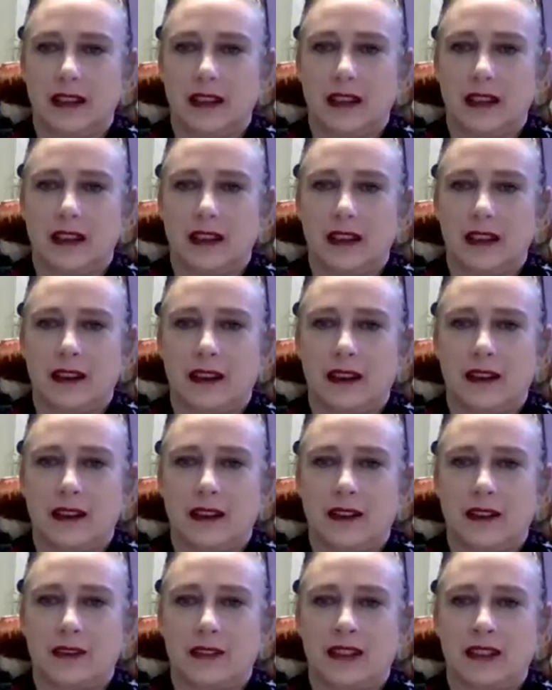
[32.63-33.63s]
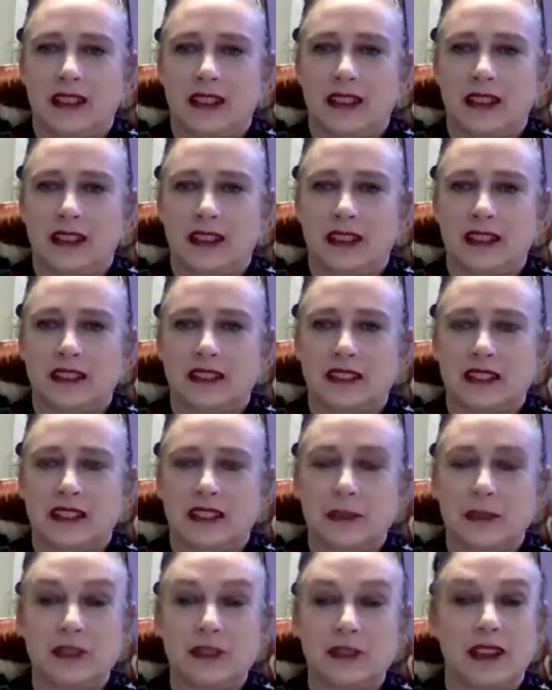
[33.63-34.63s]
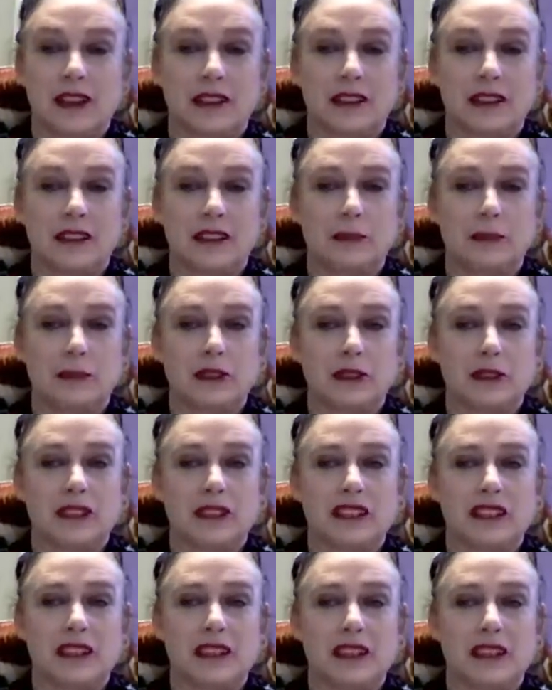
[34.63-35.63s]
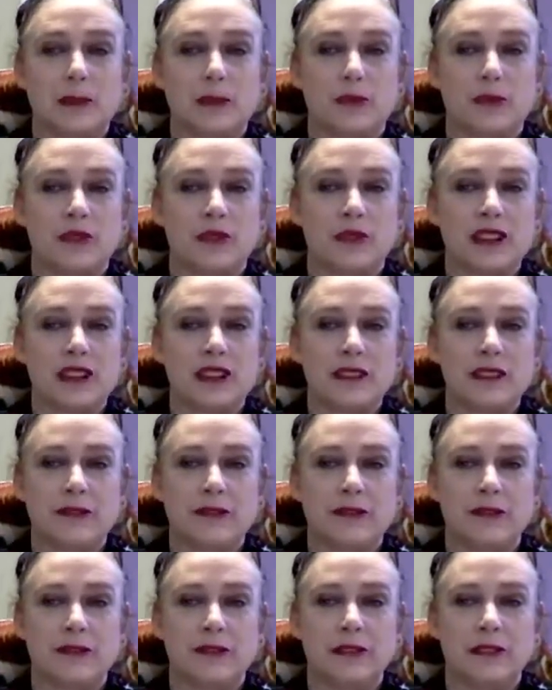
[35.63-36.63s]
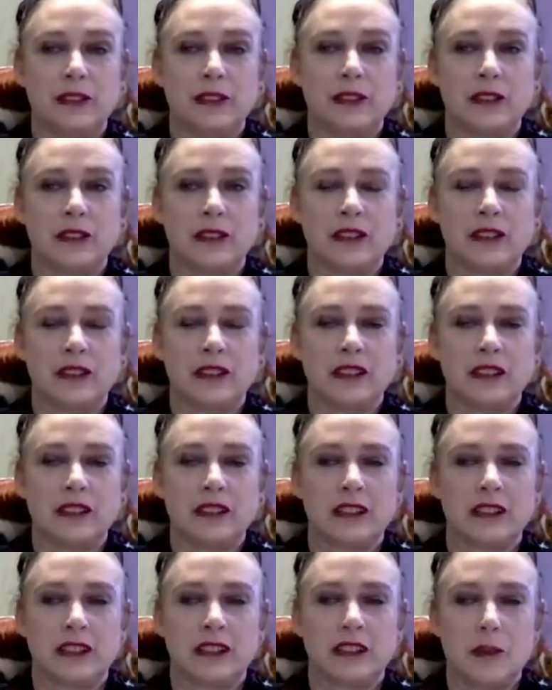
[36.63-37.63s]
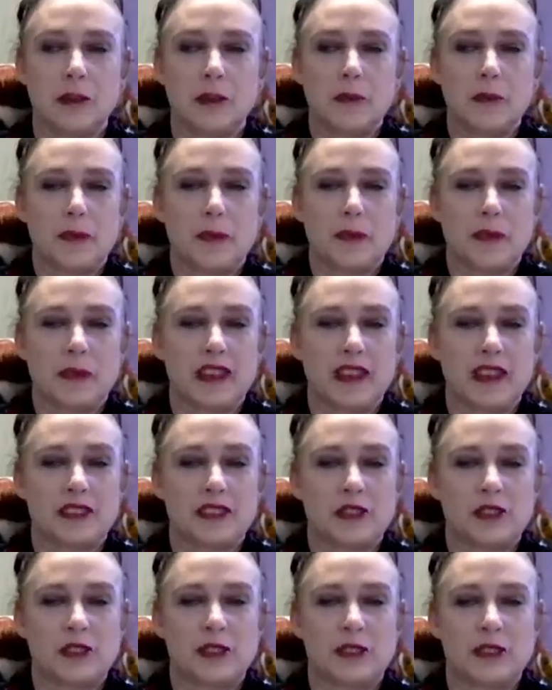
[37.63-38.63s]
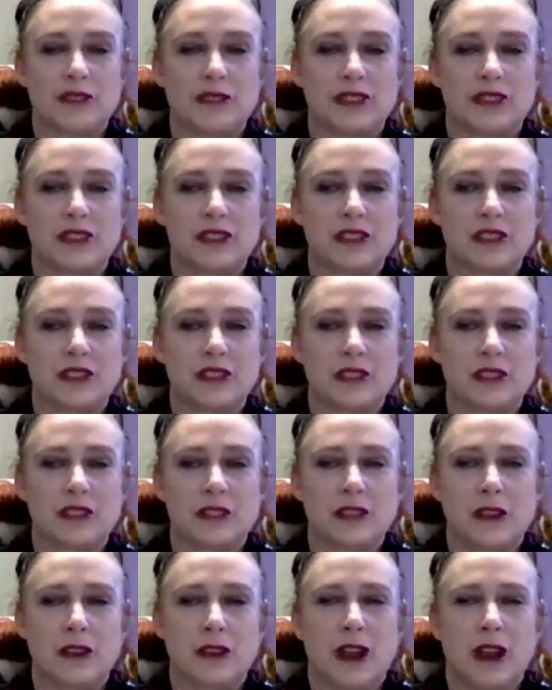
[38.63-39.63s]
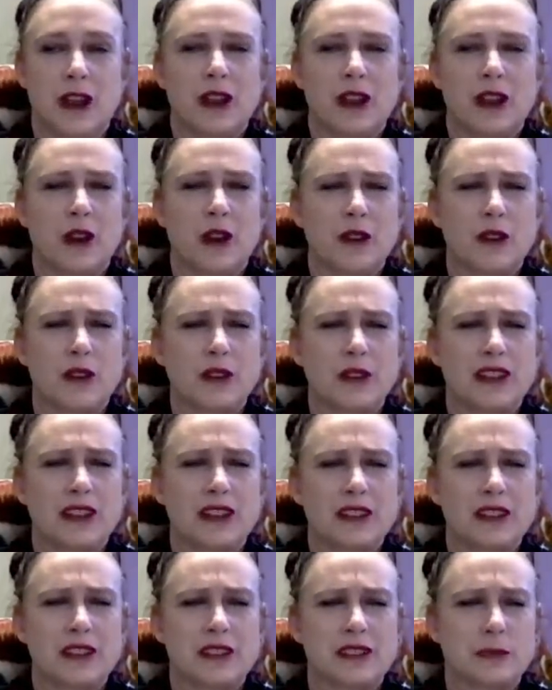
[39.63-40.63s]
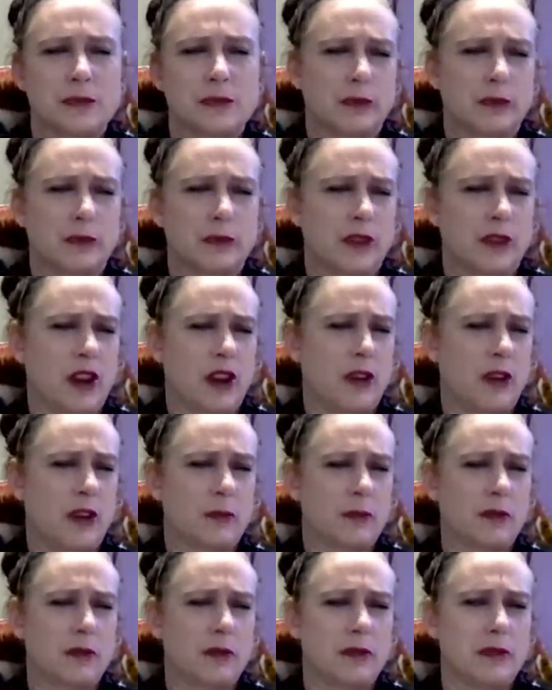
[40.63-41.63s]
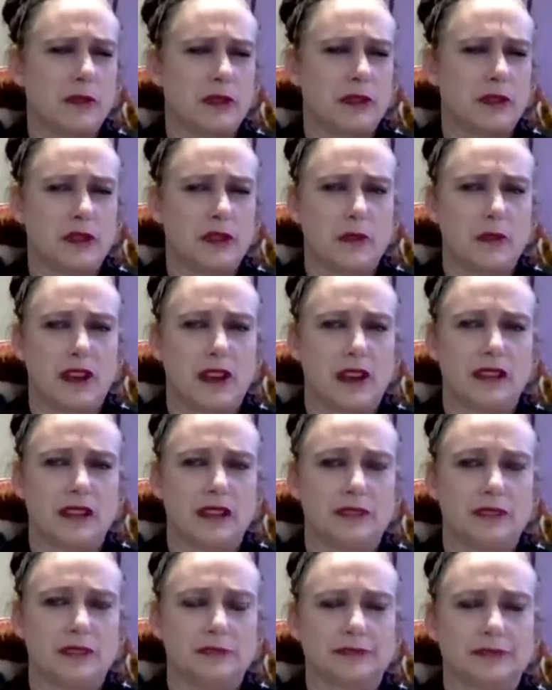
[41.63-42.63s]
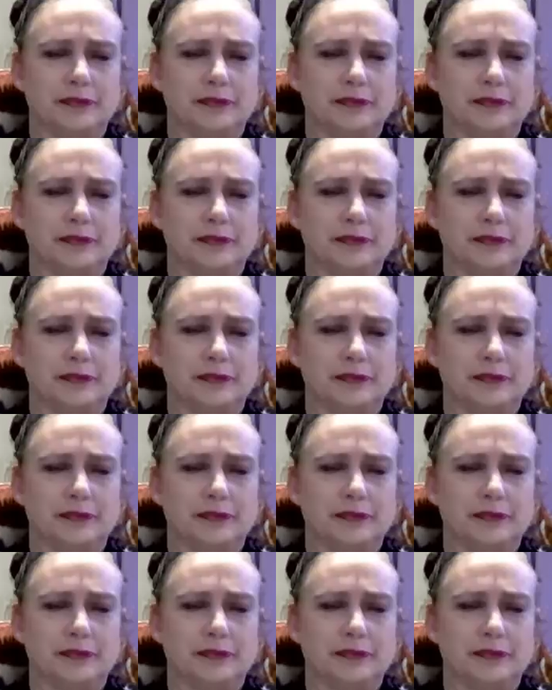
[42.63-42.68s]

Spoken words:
All right. Today we're going to take a brief look at the joint venture co-creation, co-promotion model.